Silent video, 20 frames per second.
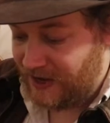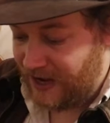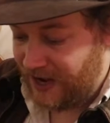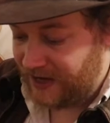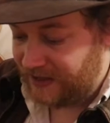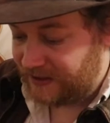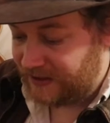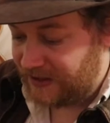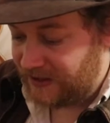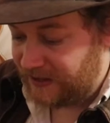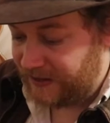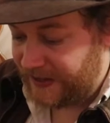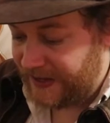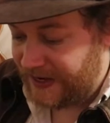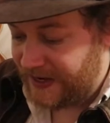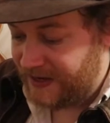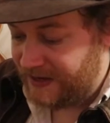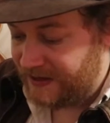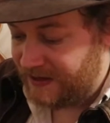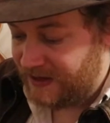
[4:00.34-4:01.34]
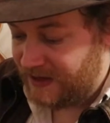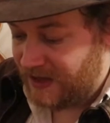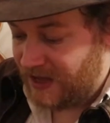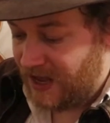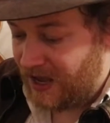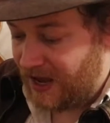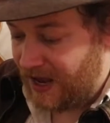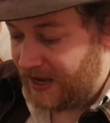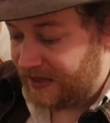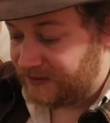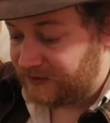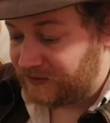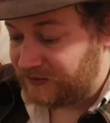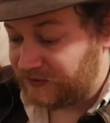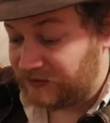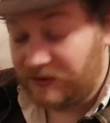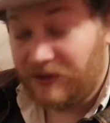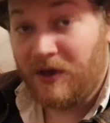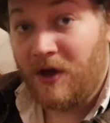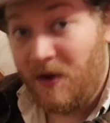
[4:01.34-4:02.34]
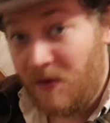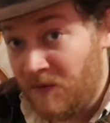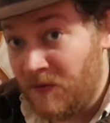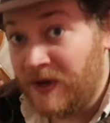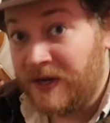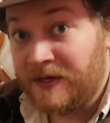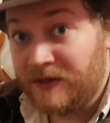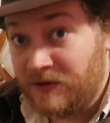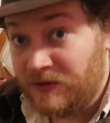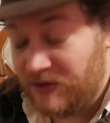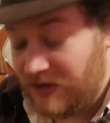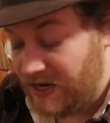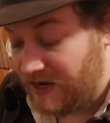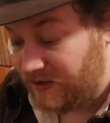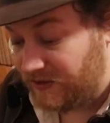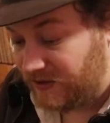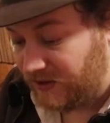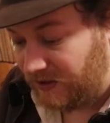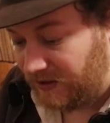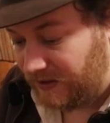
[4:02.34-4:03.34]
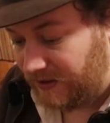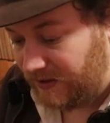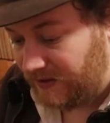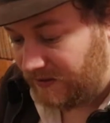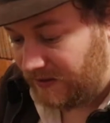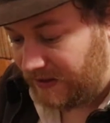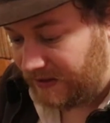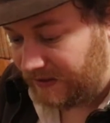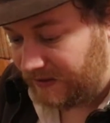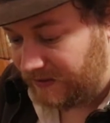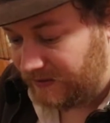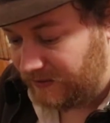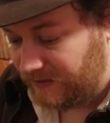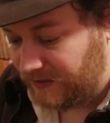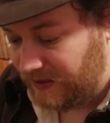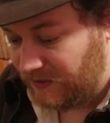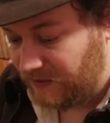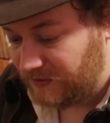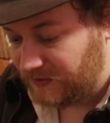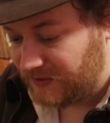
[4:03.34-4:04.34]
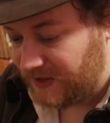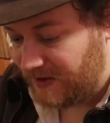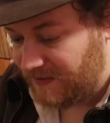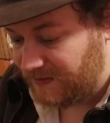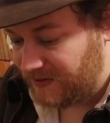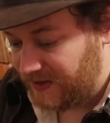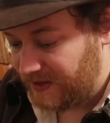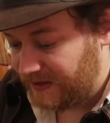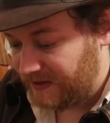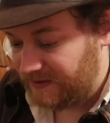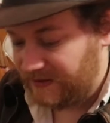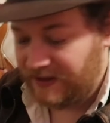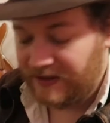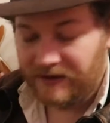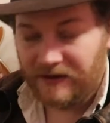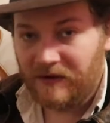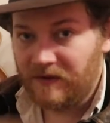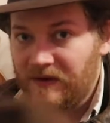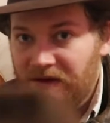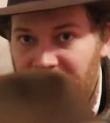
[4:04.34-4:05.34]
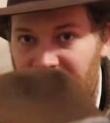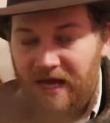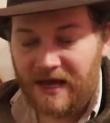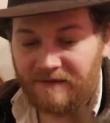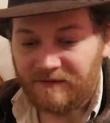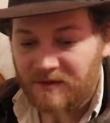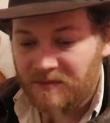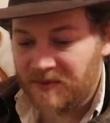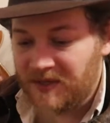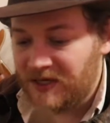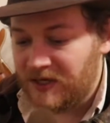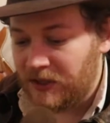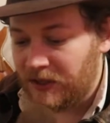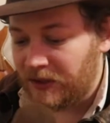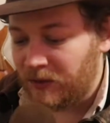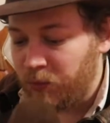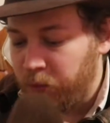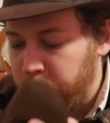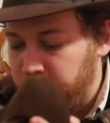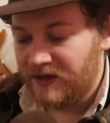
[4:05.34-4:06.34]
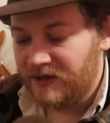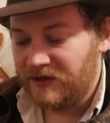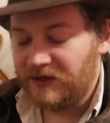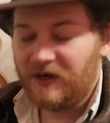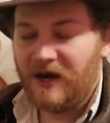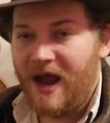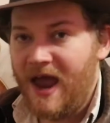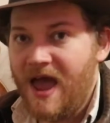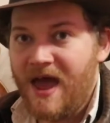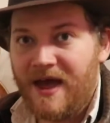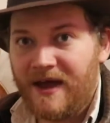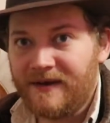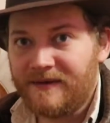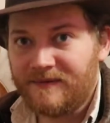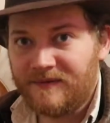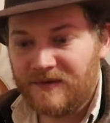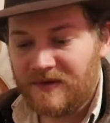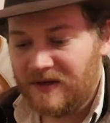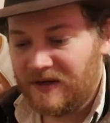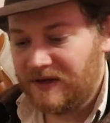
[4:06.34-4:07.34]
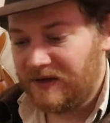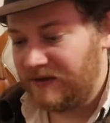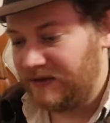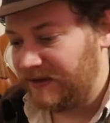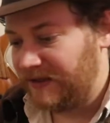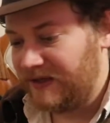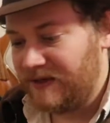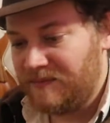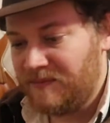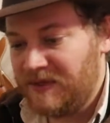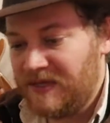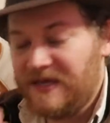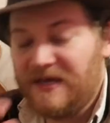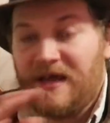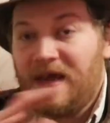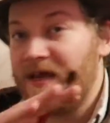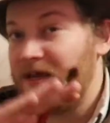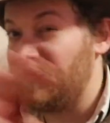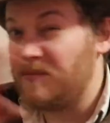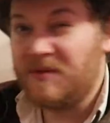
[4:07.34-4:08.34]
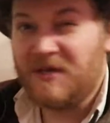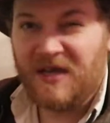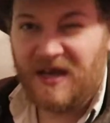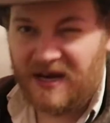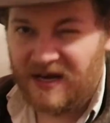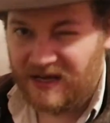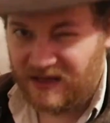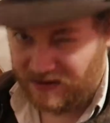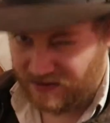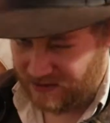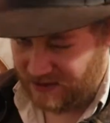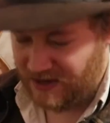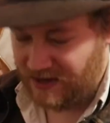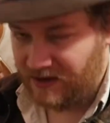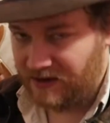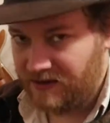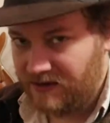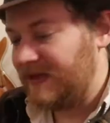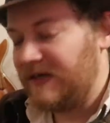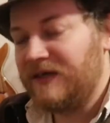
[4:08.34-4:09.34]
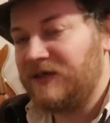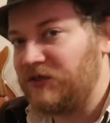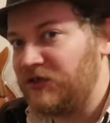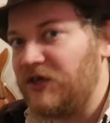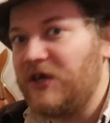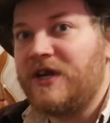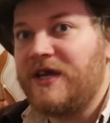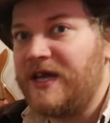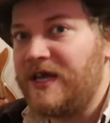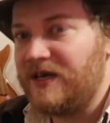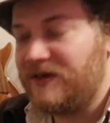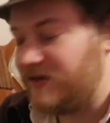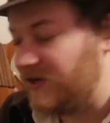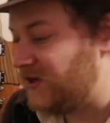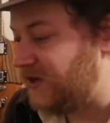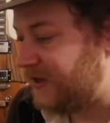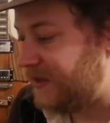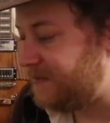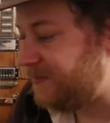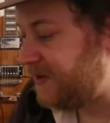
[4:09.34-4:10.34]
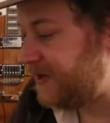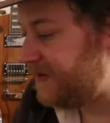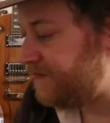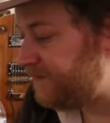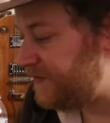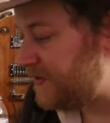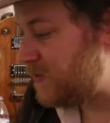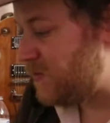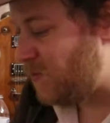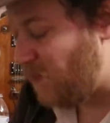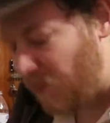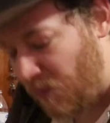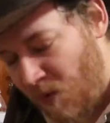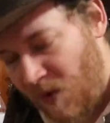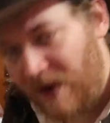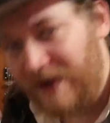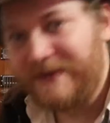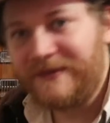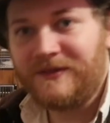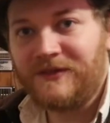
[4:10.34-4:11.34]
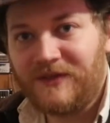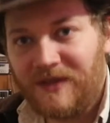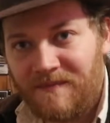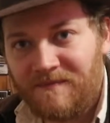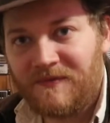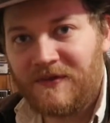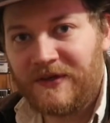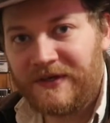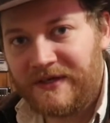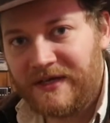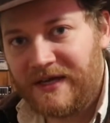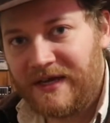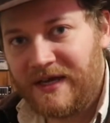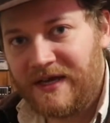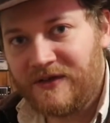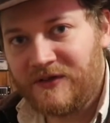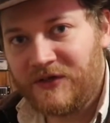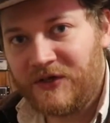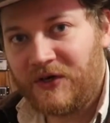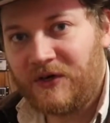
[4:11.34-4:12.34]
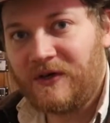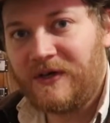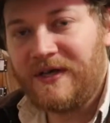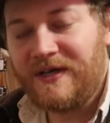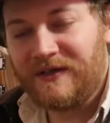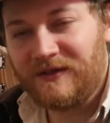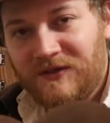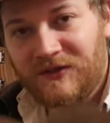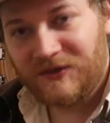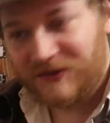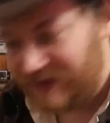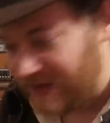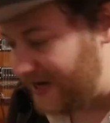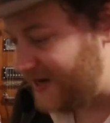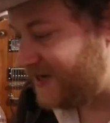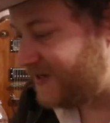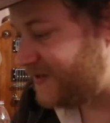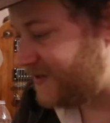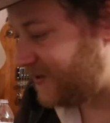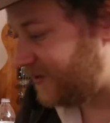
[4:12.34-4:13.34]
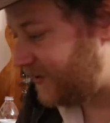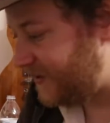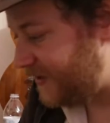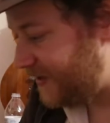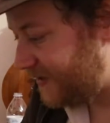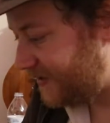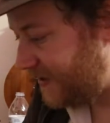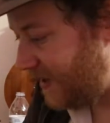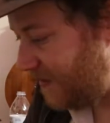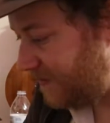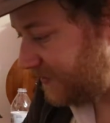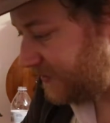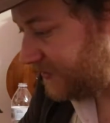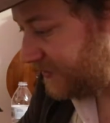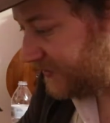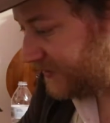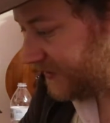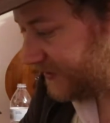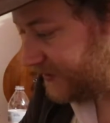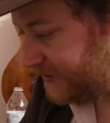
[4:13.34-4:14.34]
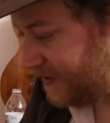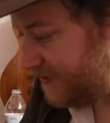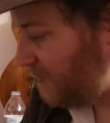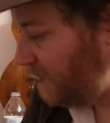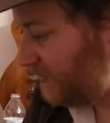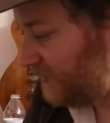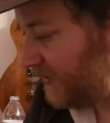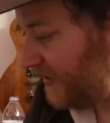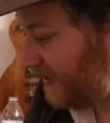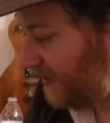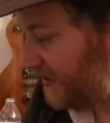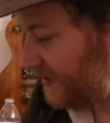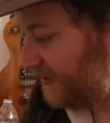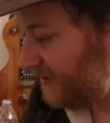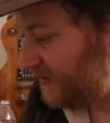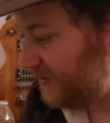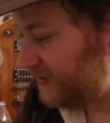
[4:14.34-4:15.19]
and clean, it's going to get dirty. Like, you'll notice that with anything. It don't even have to be your hat. It could be anything. It's gonna get dirty. But if you want something to get dirty and stay dirty, it's almost like it